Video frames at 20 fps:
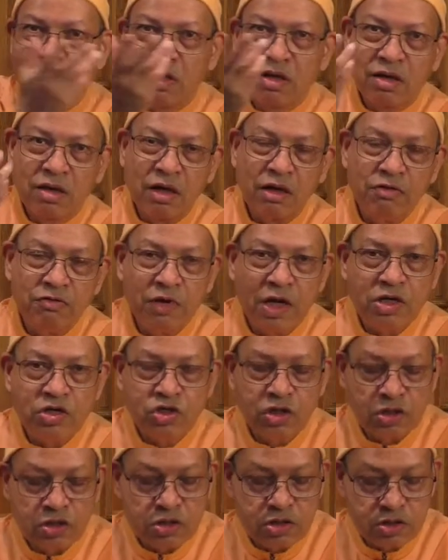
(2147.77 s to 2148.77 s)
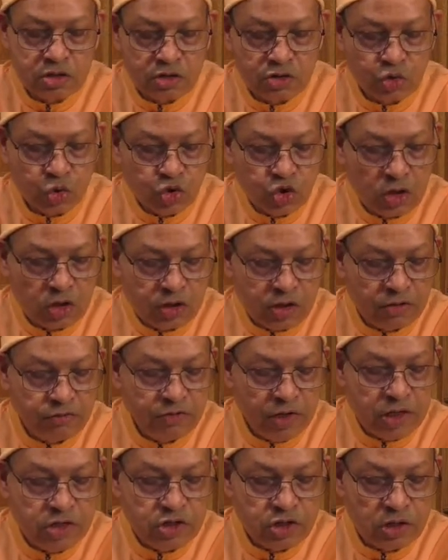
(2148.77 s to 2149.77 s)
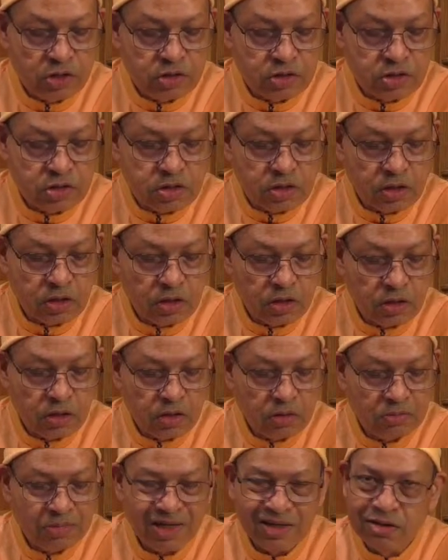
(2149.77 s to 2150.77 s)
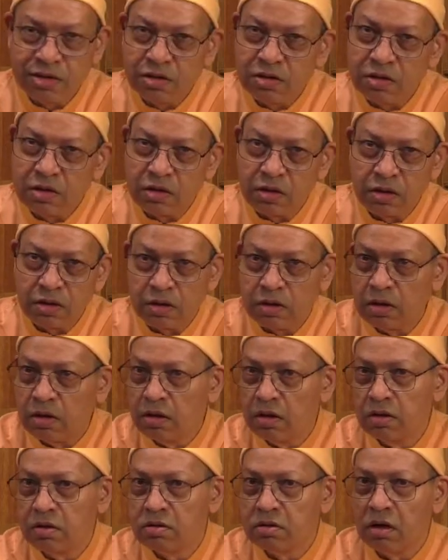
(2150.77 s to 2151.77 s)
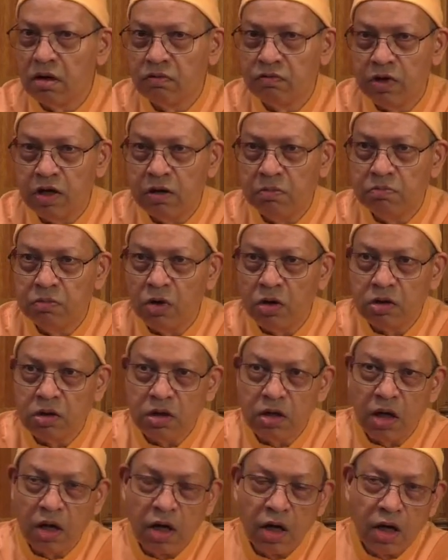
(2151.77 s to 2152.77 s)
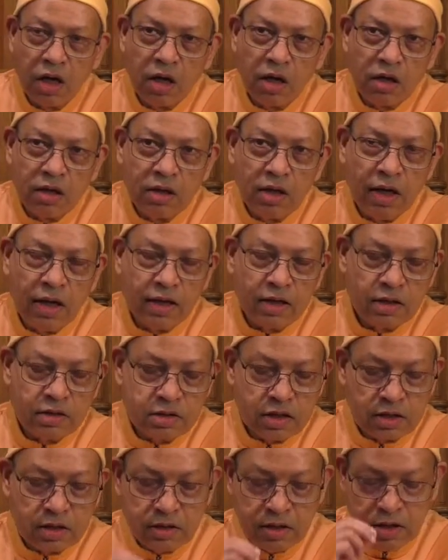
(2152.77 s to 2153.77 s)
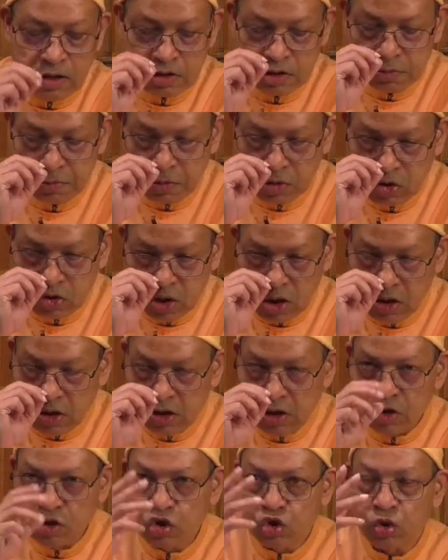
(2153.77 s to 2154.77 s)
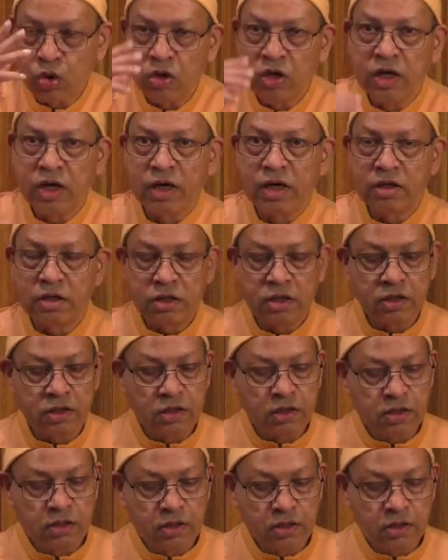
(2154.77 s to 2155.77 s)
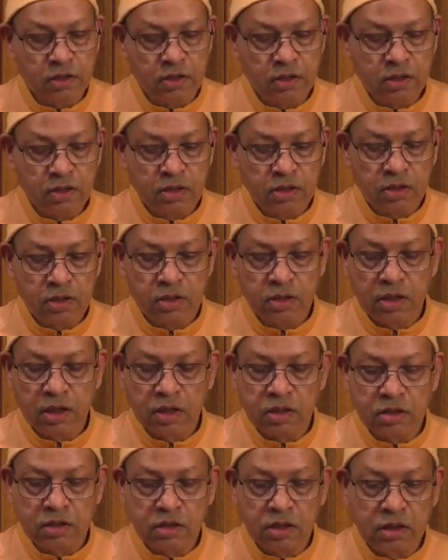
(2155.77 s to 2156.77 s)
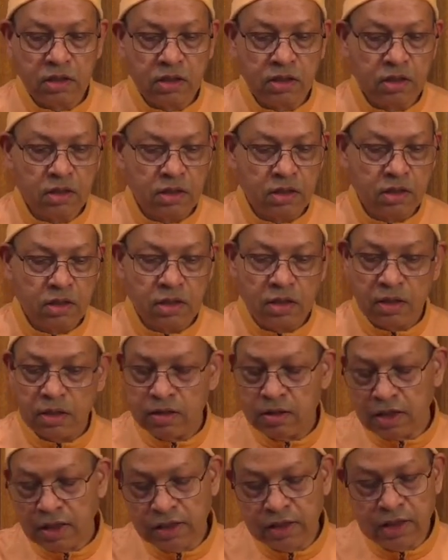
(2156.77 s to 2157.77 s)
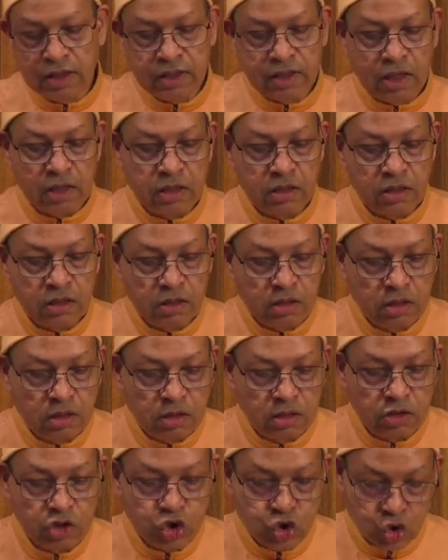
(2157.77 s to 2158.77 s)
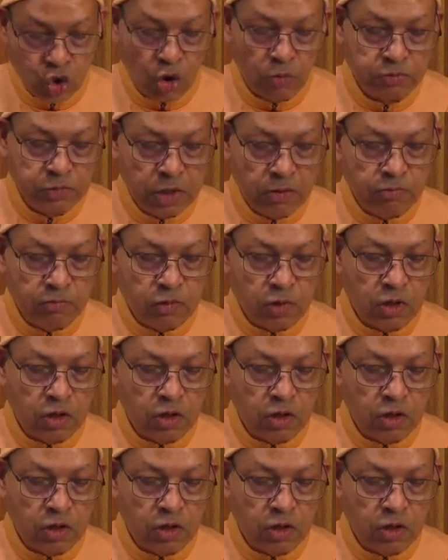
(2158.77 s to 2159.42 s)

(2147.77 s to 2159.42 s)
conventions, social conventions, but it's not very important. Like I said, their spirituality is so great that nothing can stop them